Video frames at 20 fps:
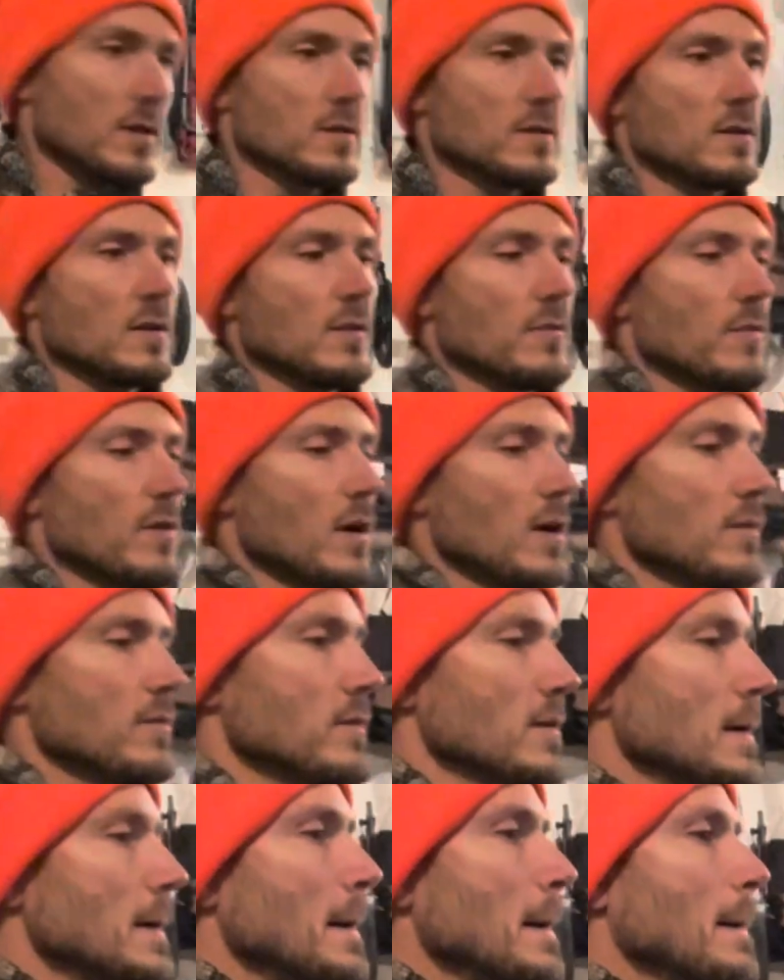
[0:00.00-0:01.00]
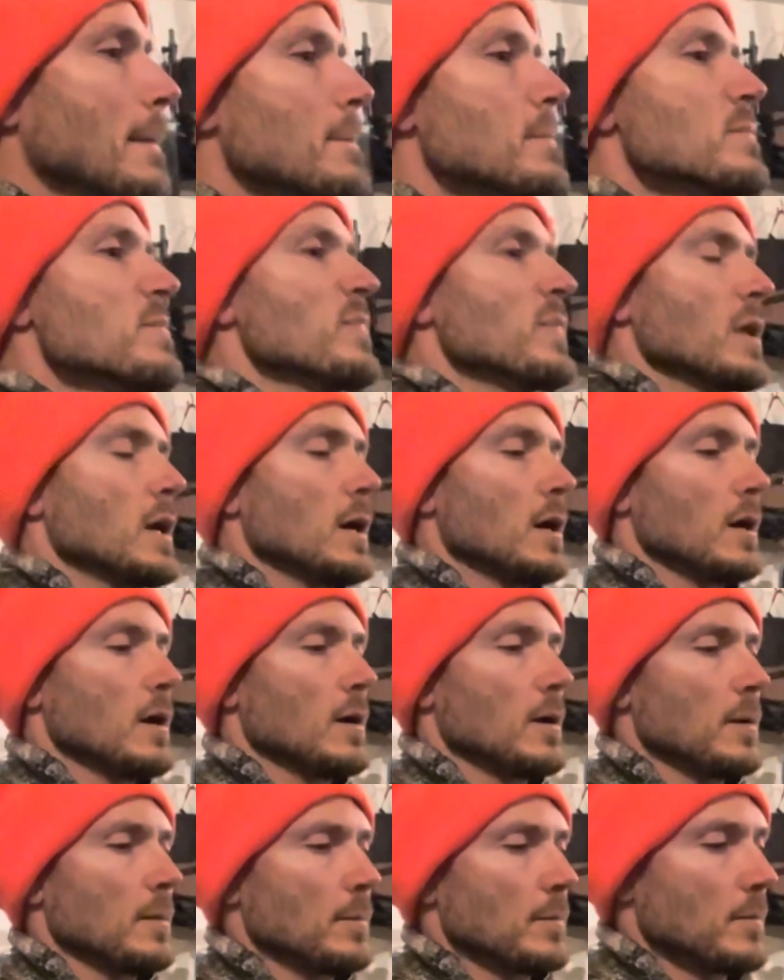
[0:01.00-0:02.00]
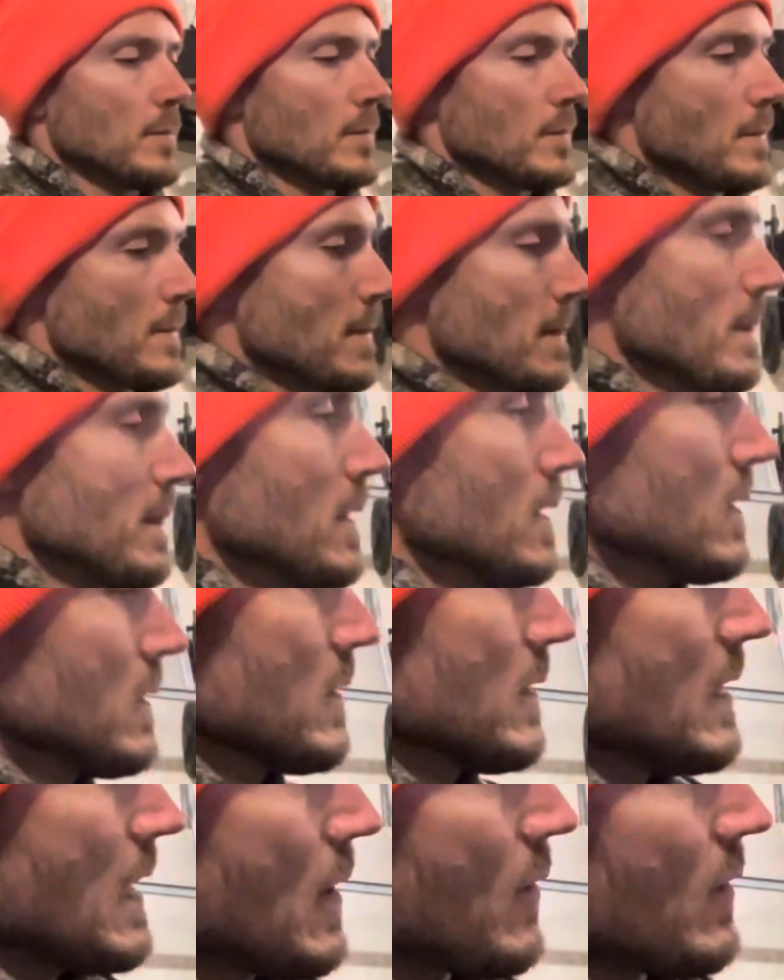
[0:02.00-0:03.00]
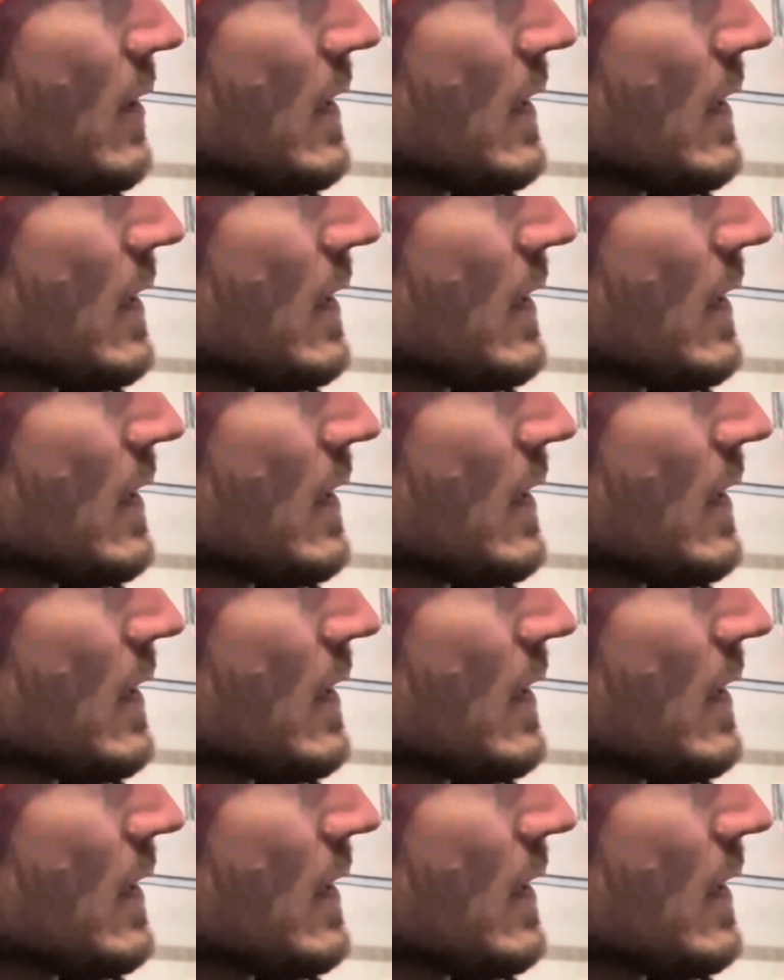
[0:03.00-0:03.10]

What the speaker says: stuff off. Now I